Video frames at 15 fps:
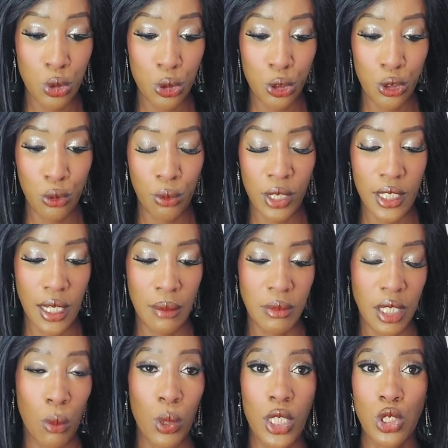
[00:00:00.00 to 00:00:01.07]
2 to 3
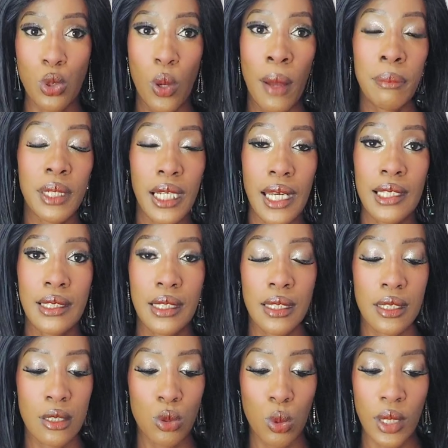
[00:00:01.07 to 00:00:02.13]
times a week. So I'm glad
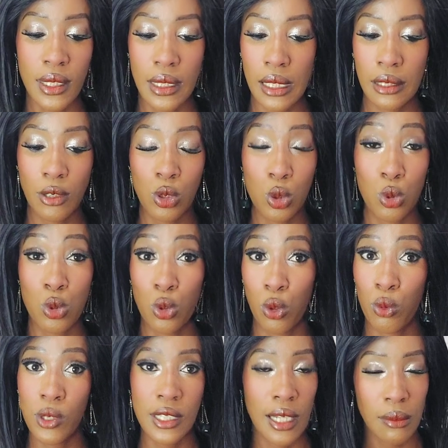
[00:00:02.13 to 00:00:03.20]
that this one says 2 to
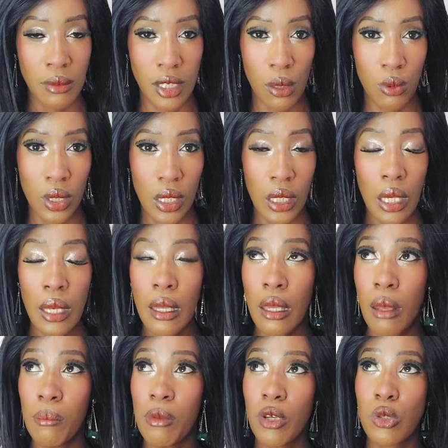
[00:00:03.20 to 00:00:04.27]
3 times a week,
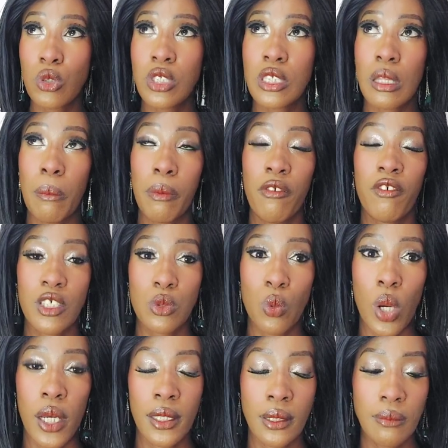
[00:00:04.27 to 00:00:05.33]
because the previous
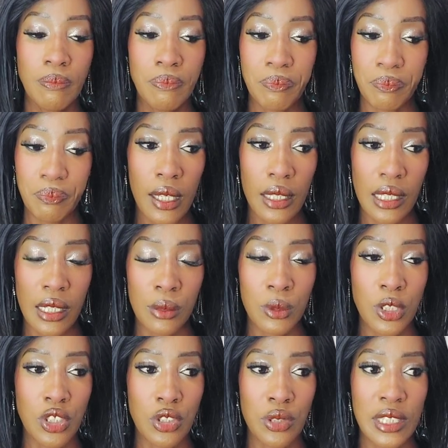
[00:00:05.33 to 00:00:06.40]
one that I
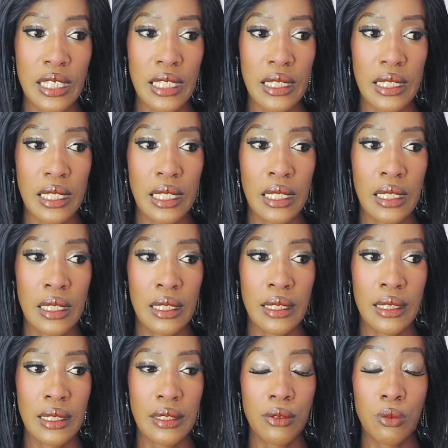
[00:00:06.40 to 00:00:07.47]
was using,
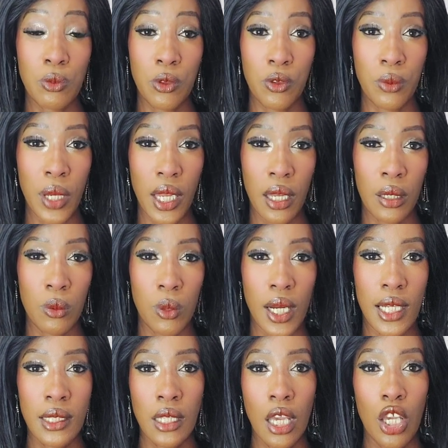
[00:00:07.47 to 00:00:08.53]
the
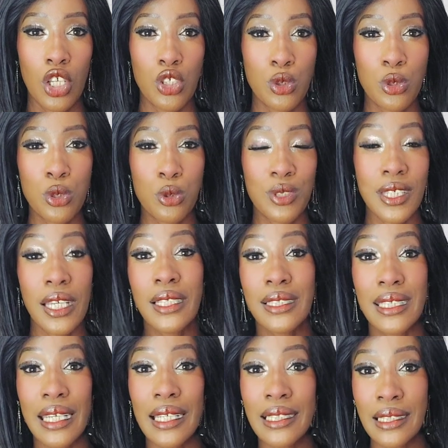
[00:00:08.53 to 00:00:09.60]
3-in-1, used to say
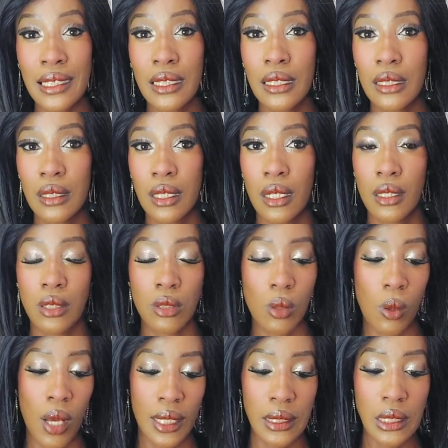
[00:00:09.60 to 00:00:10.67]
daily.
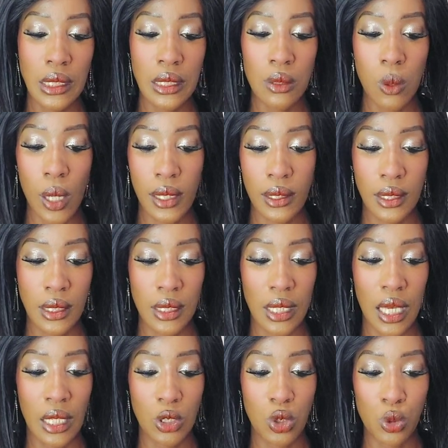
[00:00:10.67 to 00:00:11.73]
So at least this one is
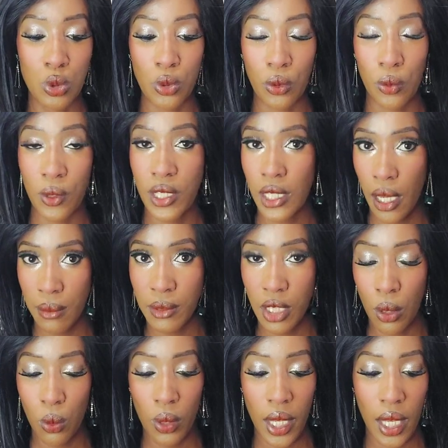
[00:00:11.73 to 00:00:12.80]
saying 2 to 3 times
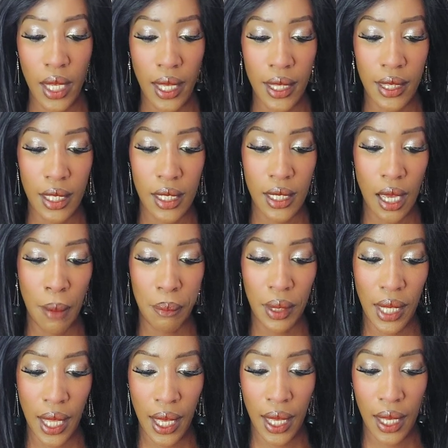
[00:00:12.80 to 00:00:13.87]
a week. And then
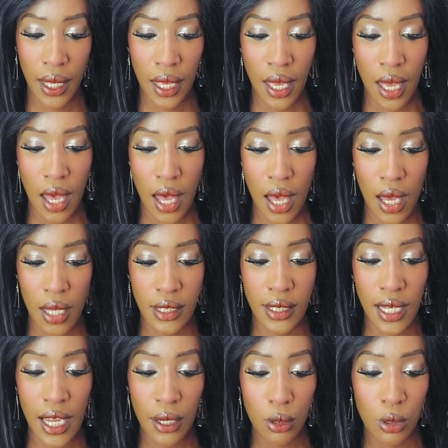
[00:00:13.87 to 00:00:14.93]
apply
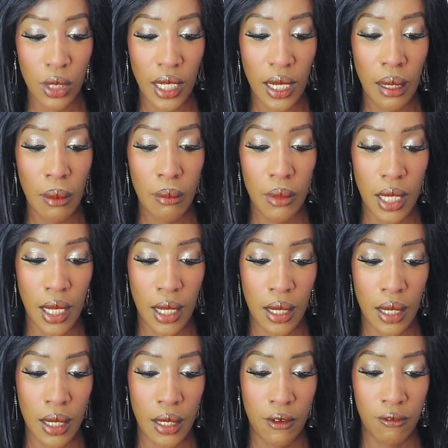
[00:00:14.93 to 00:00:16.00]
day cream.
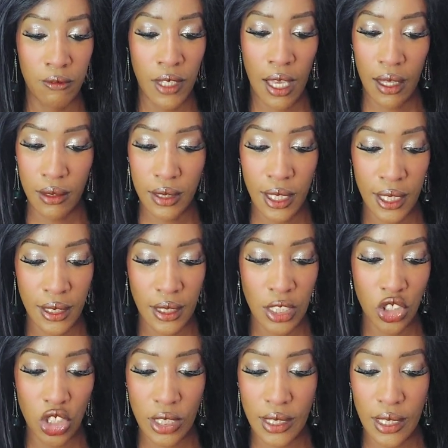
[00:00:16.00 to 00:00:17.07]
Yeah, then
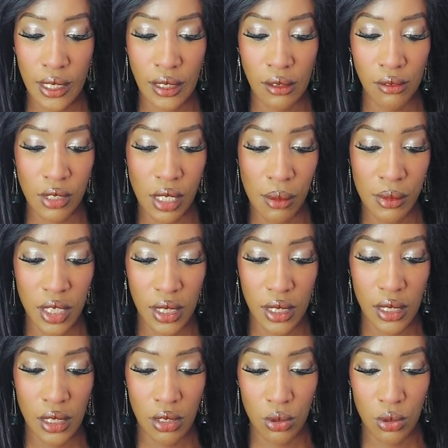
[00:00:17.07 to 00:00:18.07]
it just says vitamin C